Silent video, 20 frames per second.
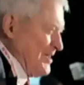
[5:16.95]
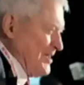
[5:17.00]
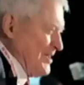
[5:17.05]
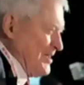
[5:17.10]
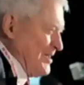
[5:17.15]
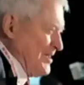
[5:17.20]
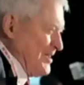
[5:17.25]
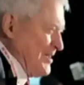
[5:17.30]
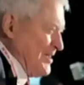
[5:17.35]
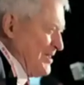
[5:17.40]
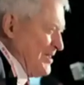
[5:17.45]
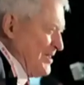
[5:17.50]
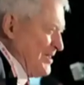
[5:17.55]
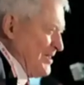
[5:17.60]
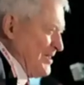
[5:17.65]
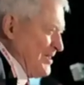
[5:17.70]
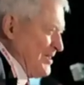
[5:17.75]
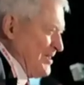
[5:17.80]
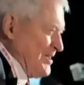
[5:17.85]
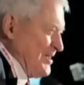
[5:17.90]

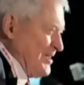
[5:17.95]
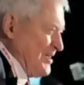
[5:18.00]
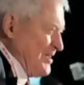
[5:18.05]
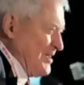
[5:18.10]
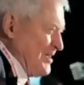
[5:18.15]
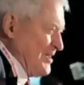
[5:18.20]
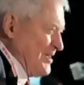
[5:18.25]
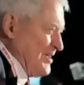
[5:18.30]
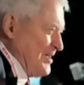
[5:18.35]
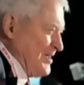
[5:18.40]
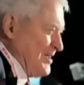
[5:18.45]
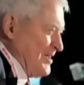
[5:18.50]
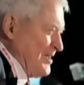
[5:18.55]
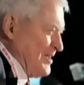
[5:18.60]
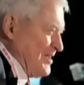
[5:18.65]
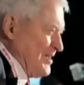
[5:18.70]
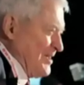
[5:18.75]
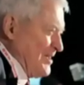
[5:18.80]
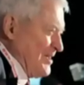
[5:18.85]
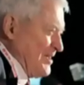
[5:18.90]

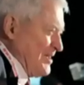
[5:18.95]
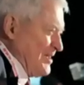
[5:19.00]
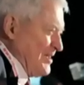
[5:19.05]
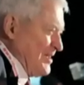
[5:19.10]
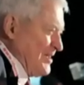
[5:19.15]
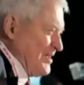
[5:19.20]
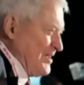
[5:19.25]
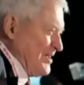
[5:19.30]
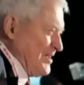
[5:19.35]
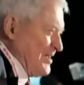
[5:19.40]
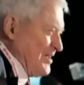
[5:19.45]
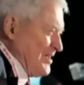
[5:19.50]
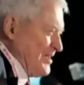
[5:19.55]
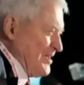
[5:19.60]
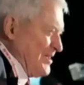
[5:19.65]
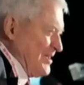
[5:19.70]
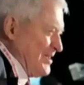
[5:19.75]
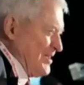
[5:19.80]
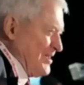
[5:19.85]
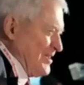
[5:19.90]
(not speaking)